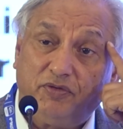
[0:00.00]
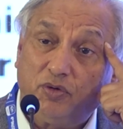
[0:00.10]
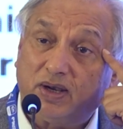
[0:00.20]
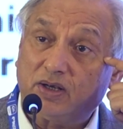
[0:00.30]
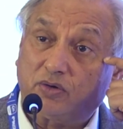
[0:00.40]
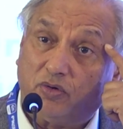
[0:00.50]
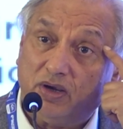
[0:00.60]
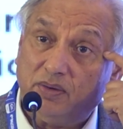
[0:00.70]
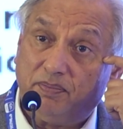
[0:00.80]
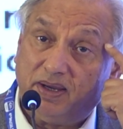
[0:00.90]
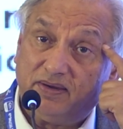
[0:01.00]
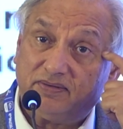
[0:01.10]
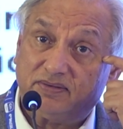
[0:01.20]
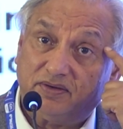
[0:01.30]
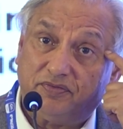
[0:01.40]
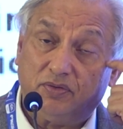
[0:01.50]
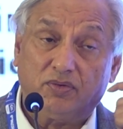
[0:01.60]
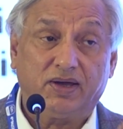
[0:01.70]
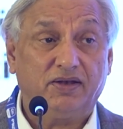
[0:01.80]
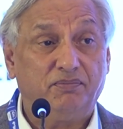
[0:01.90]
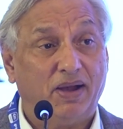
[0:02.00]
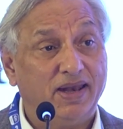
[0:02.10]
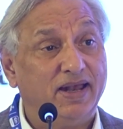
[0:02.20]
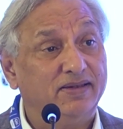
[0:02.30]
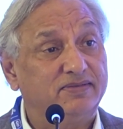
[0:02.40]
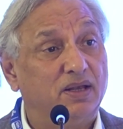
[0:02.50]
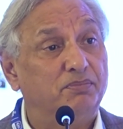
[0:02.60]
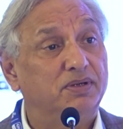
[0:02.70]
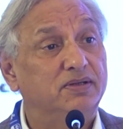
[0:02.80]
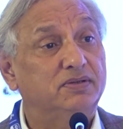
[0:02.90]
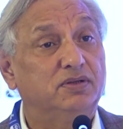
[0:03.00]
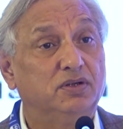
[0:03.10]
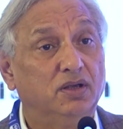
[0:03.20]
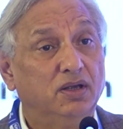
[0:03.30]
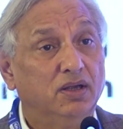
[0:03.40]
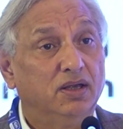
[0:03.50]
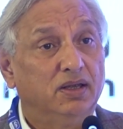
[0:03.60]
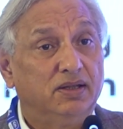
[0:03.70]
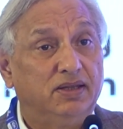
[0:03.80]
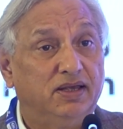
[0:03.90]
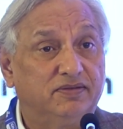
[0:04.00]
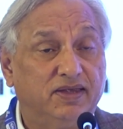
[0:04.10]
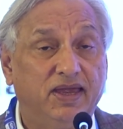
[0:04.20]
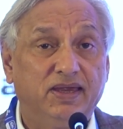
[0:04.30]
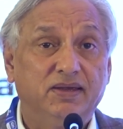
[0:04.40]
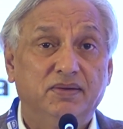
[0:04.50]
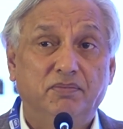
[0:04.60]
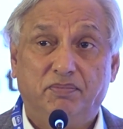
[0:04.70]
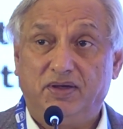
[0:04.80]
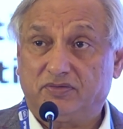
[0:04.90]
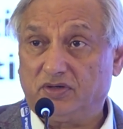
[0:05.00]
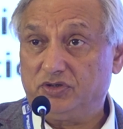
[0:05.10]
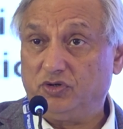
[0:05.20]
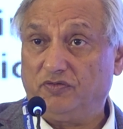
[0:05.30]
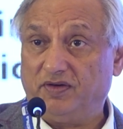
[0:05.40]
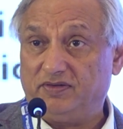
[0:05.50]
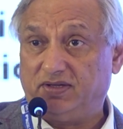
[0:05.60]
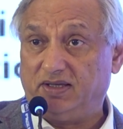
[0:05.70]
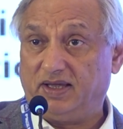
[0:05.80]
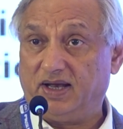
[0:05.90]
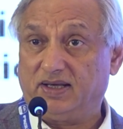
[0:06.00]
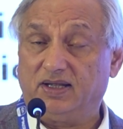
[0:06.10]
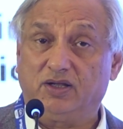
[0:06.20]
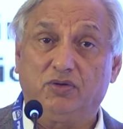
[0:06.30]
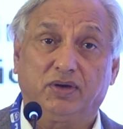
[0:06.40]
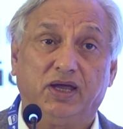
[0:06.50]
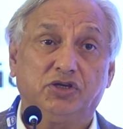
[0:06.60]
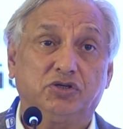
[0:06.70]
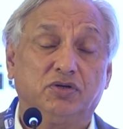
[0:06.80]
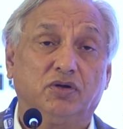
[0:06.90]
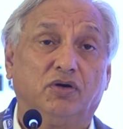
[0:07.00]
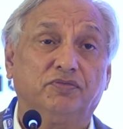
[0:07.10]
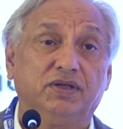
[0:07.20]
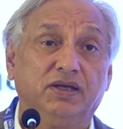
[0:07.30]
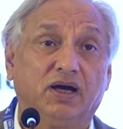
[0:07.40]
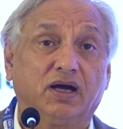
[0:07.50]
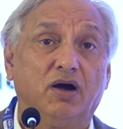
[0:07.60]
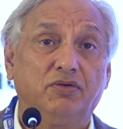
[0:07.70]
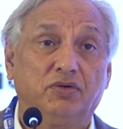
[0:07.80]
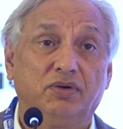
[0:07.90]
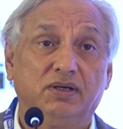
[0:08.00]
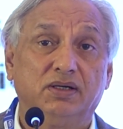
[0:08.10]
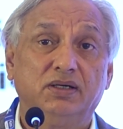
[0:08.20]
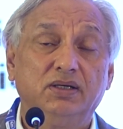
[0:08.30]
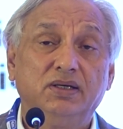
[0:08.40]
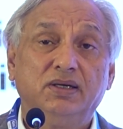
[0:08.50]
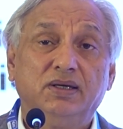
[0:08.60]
you look at Coinbase, if you look at Binance numbers, they're saying, based on geofencing, they can tell the location of the account holder.